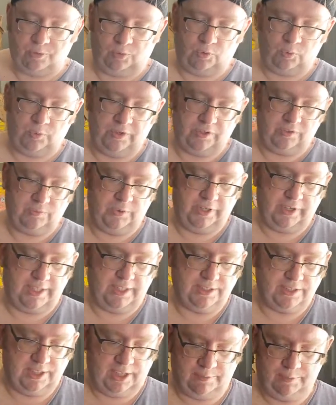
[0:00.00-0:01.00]
more
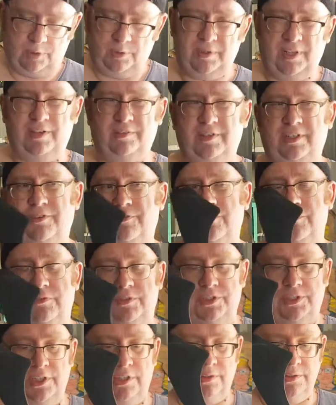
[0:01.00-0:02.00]
working time, you have a different
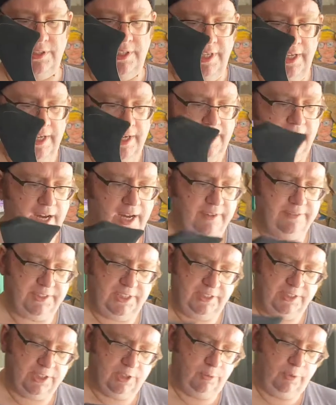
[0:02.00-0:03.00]
result. I've
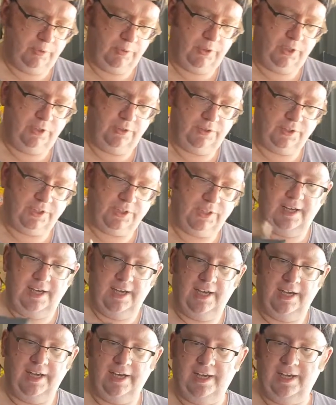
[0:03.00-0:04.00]
seen some people use
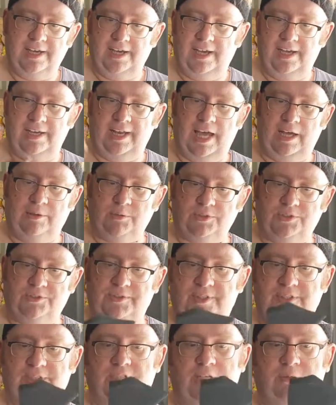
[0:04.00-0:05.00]
uh, enamels
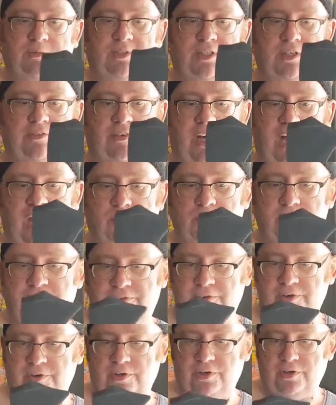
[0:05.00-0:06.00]
for this type of stuff. I
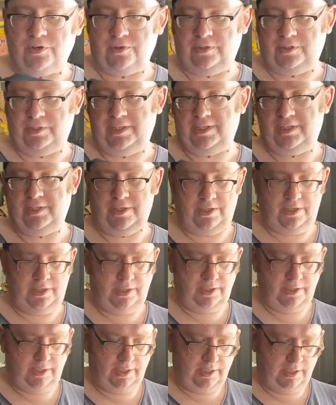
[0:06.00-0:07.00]
prefer acrylic,
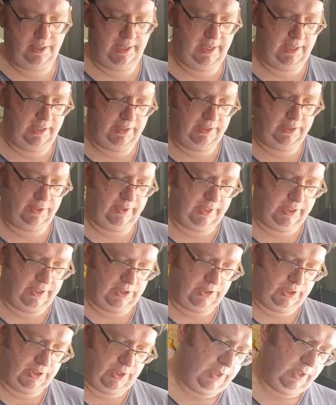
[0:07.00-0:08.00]
again, so I can
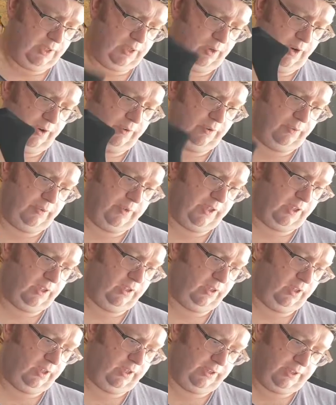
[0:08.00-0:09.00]
just go over it with a
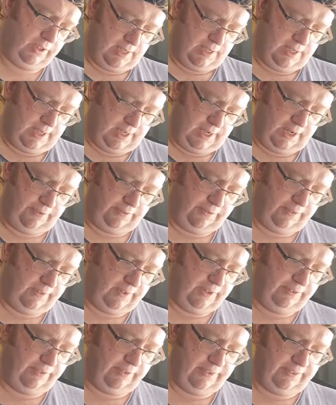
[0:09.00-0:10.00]
cloth. And if,
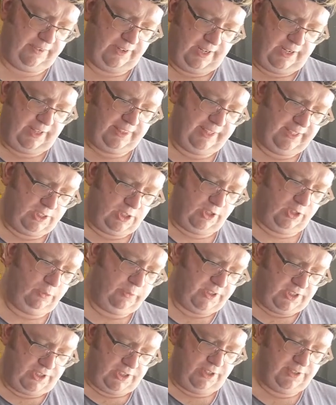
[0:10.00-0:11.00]
if I find the things a little
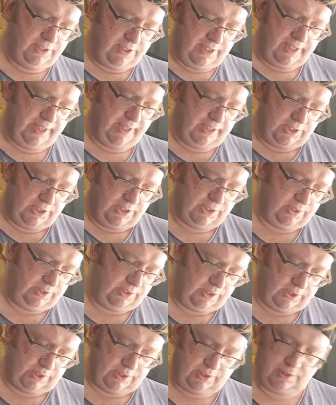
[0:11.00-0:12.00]
bit too dirty, I just
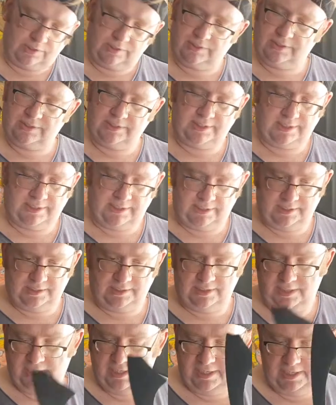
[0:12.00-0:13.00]
just
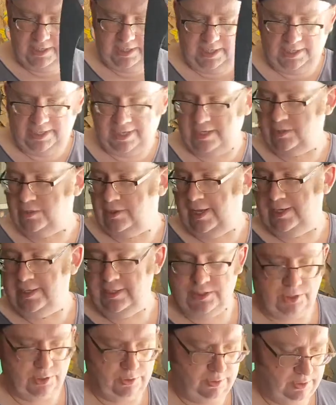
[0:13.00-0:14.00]
yeah, and just